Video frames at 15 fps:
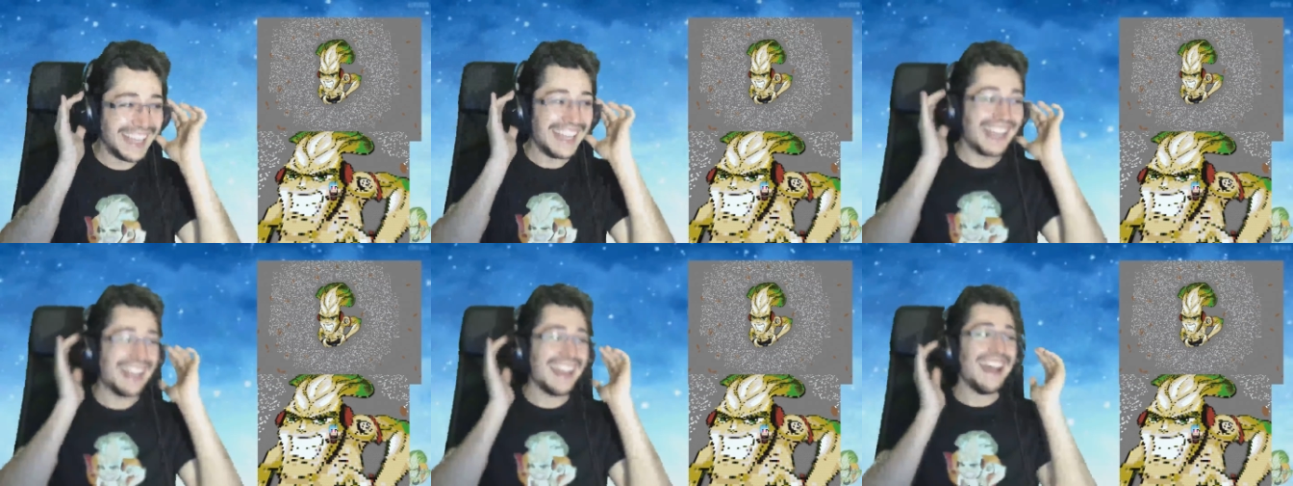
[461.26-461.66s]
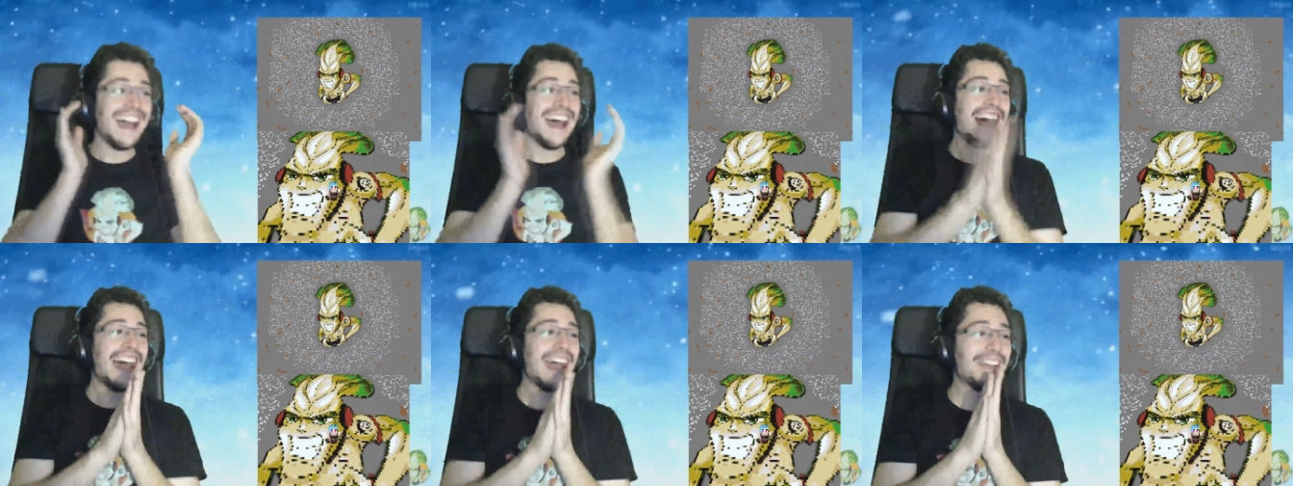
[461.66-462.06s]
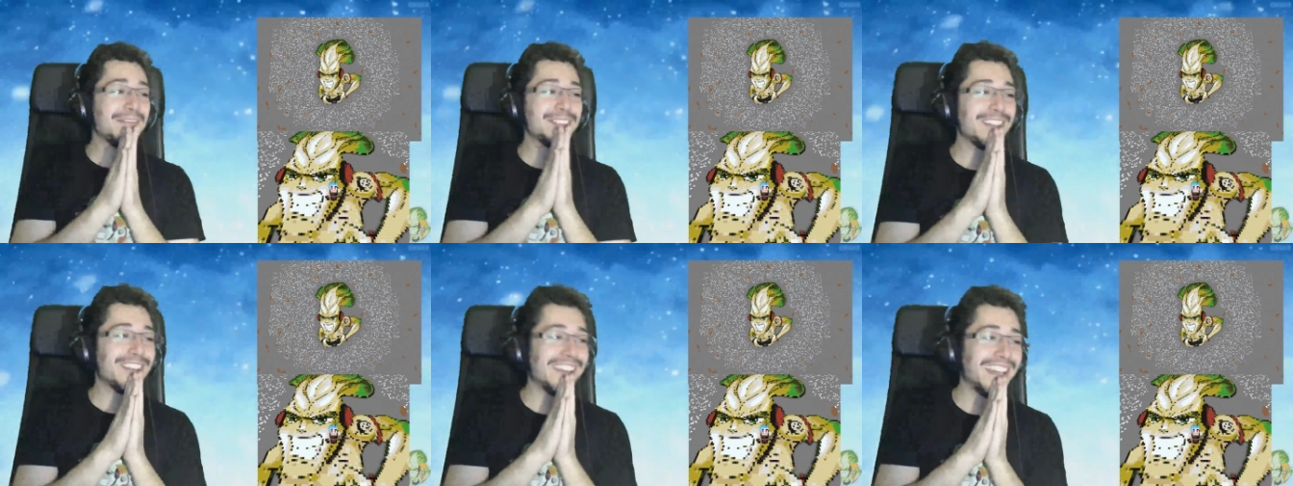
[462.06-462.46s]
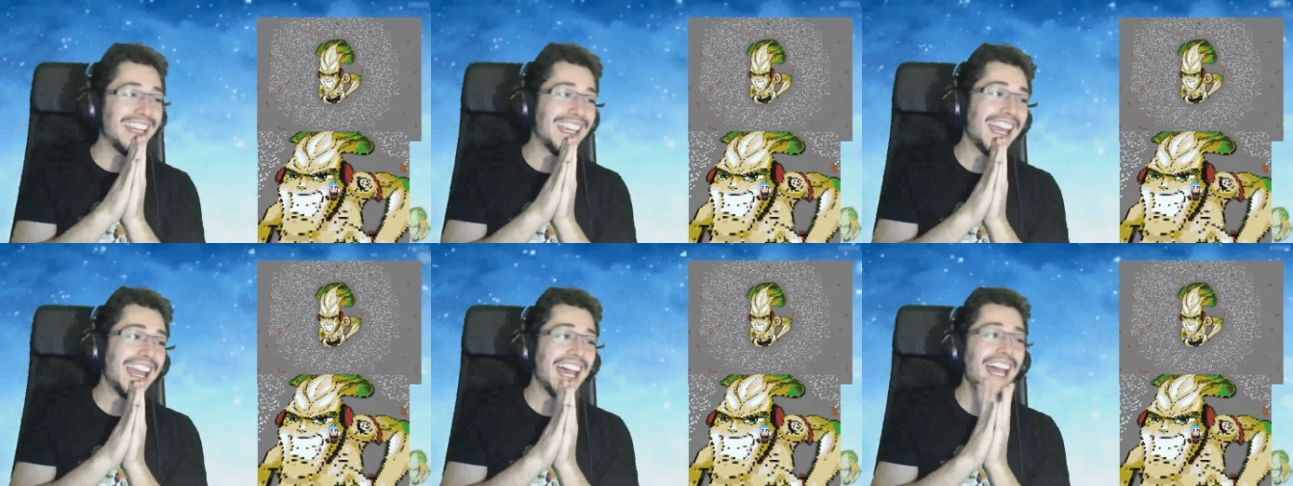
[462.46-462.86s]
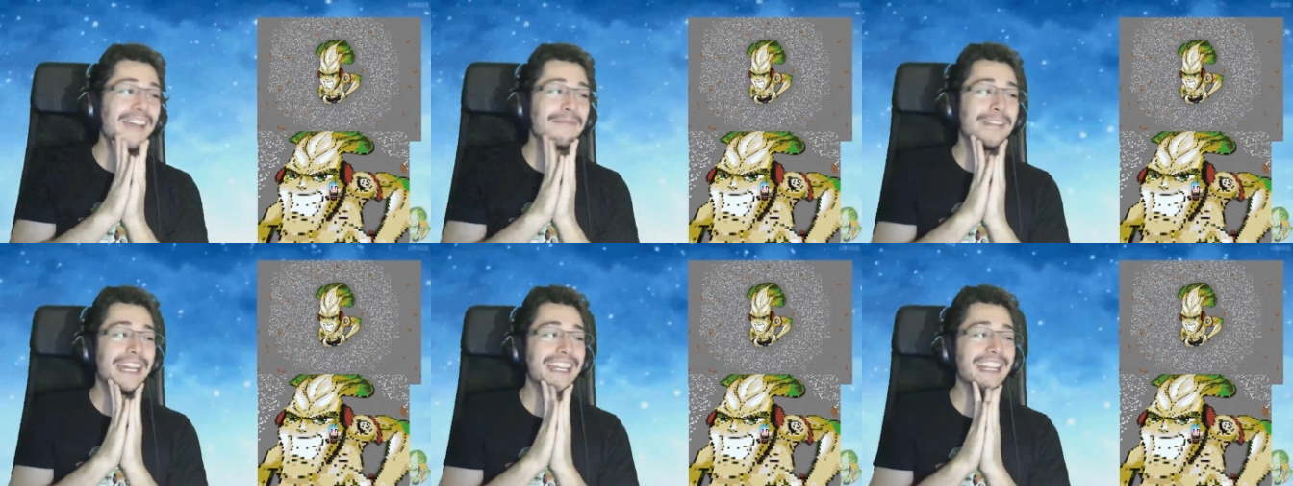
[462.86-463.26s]
I'm sorry,
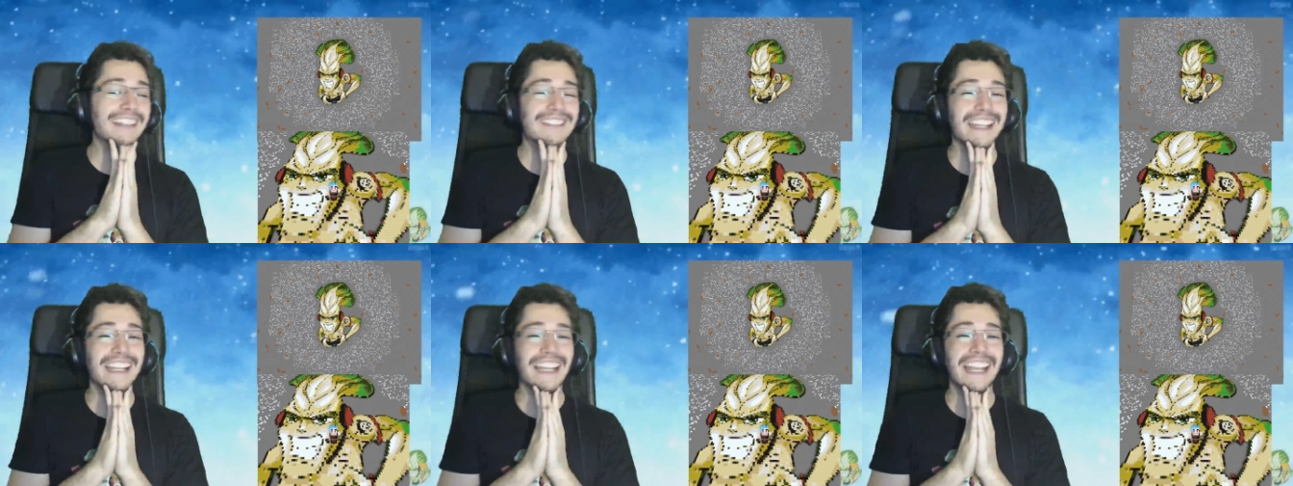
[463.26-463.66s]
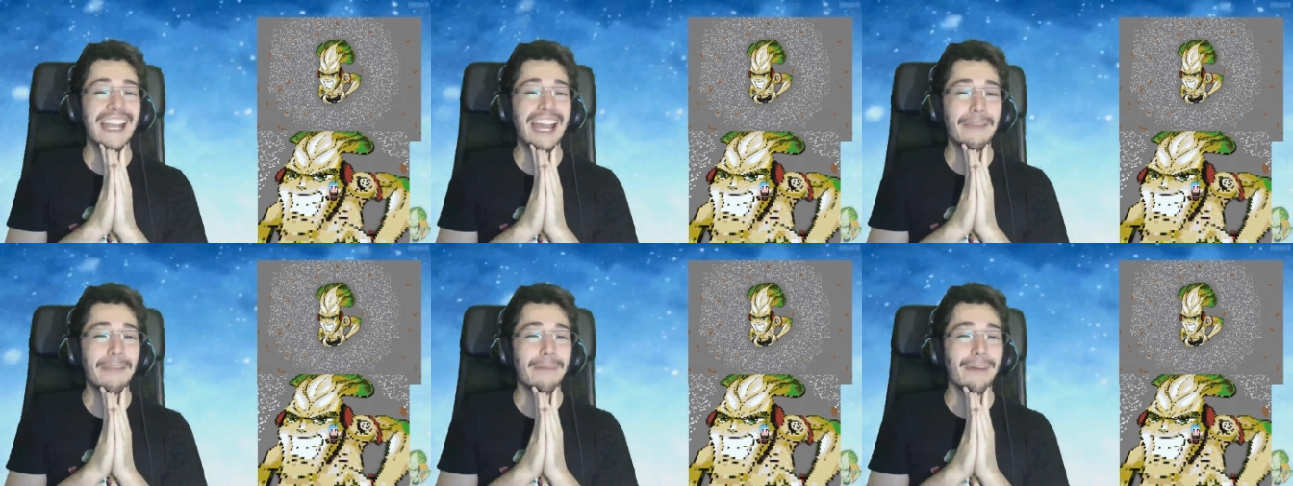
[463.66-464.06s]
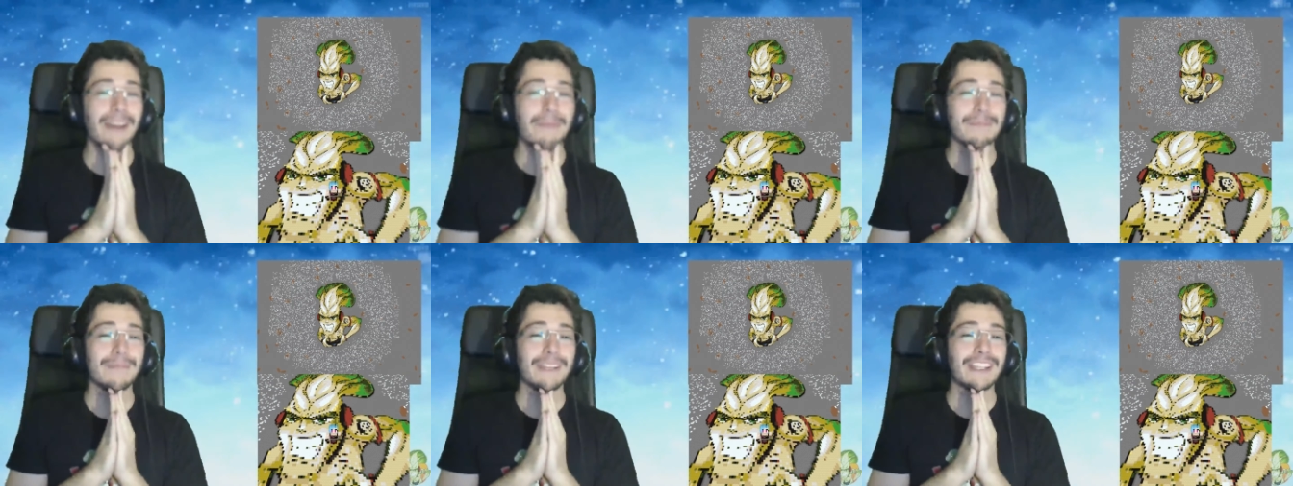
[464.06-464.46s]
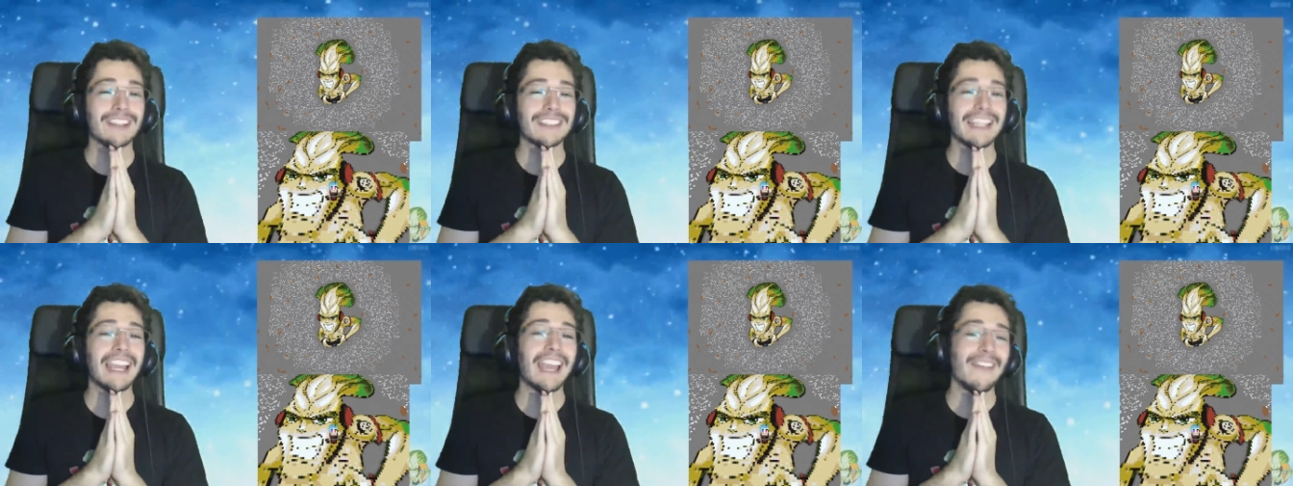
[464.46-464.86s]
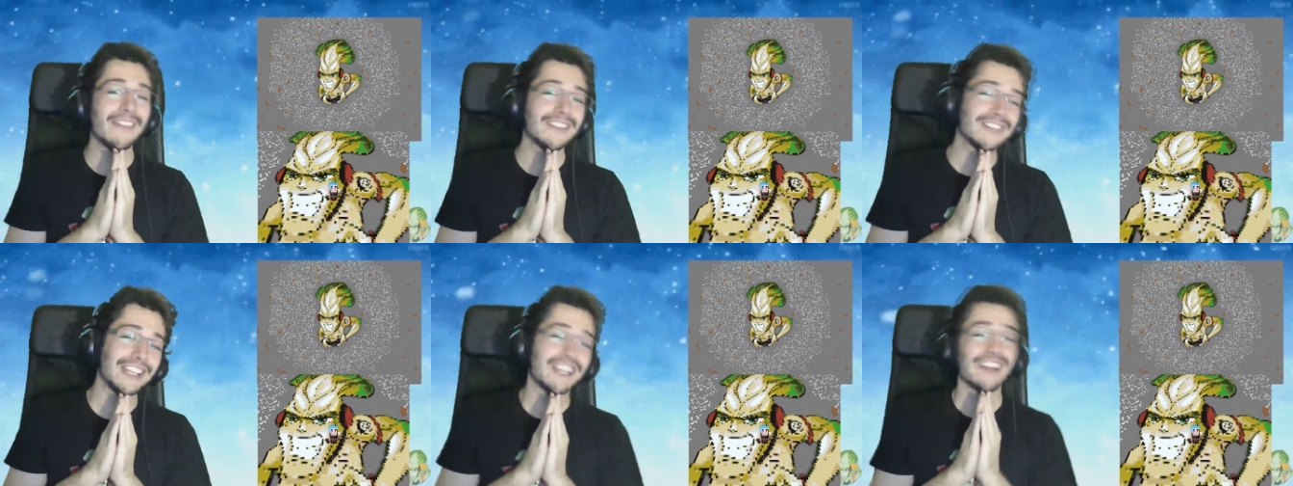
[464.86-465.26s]
I'm kinda really hype up because I
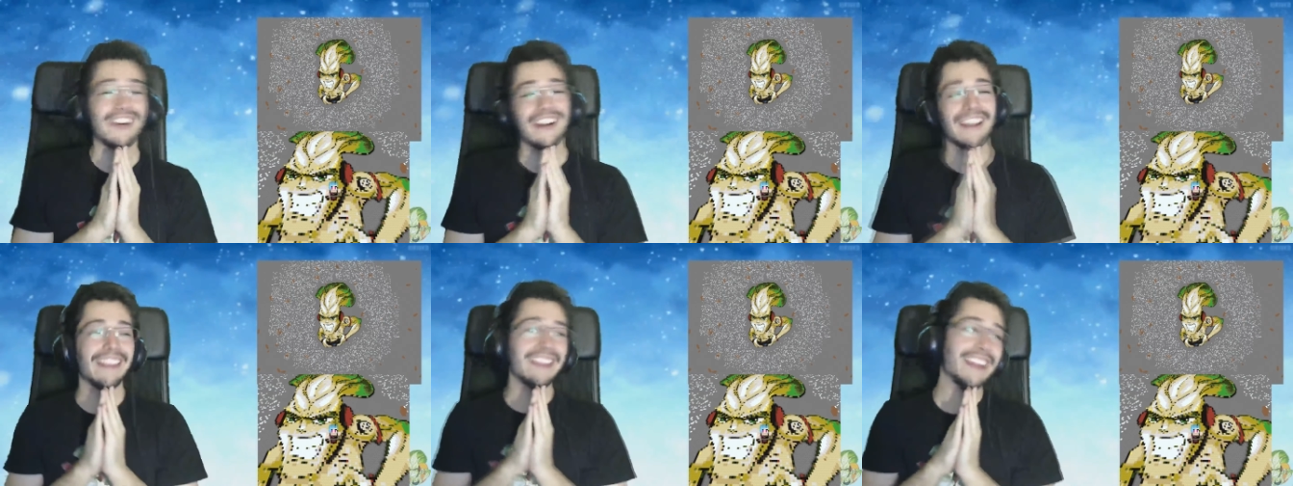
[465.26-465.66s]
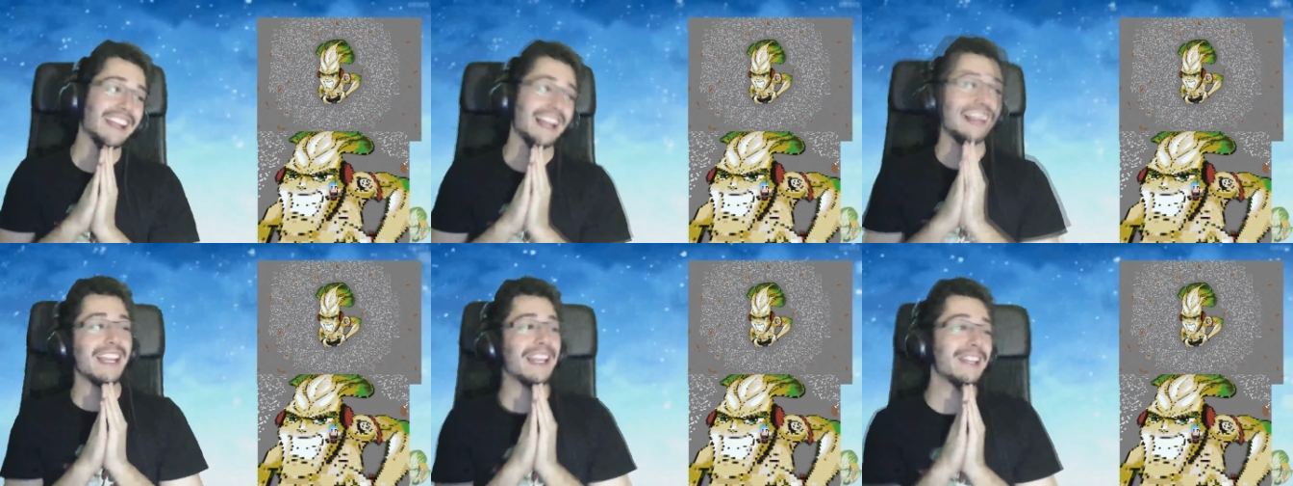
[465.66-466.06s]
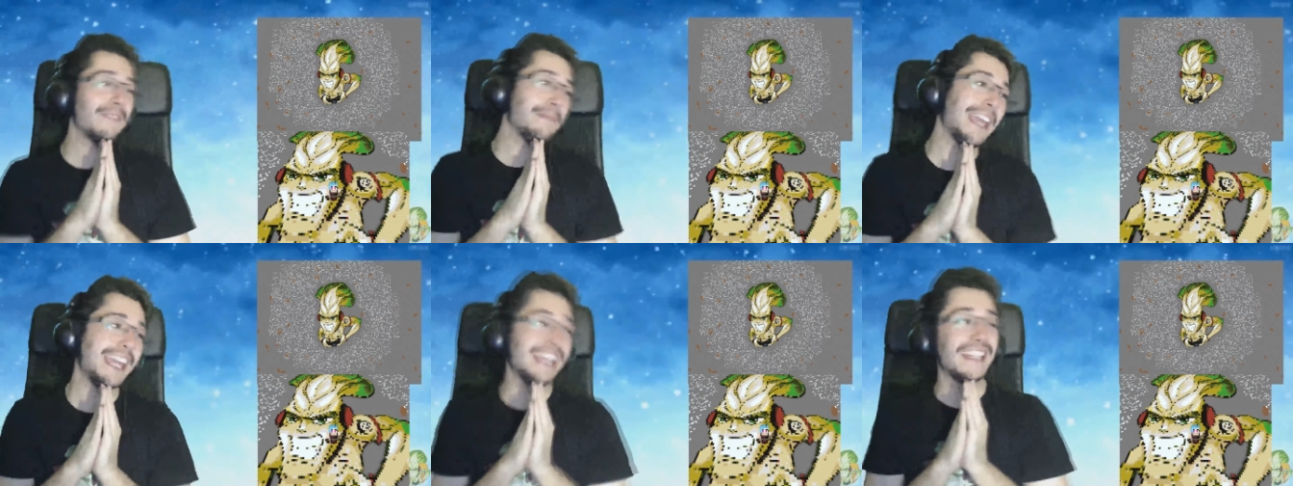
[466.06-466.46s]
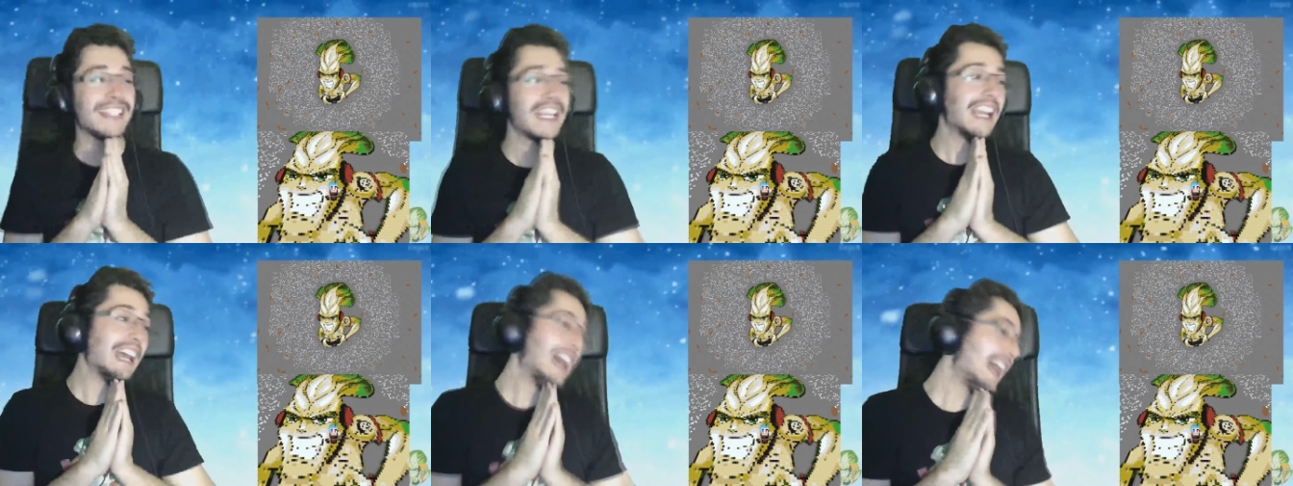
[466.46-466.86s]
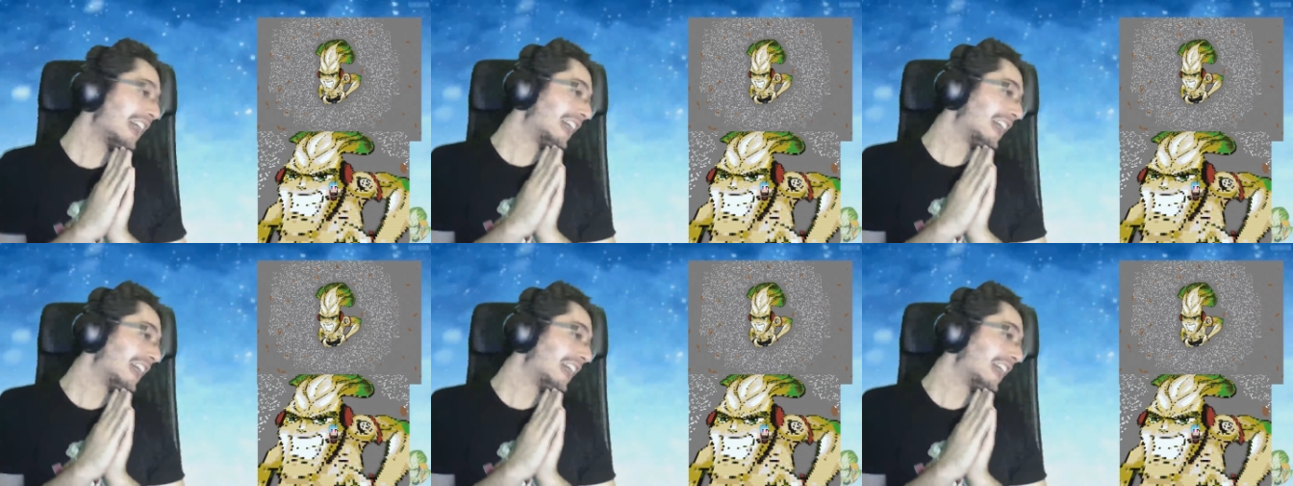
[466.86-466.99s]
haven't recorded in a little bit, and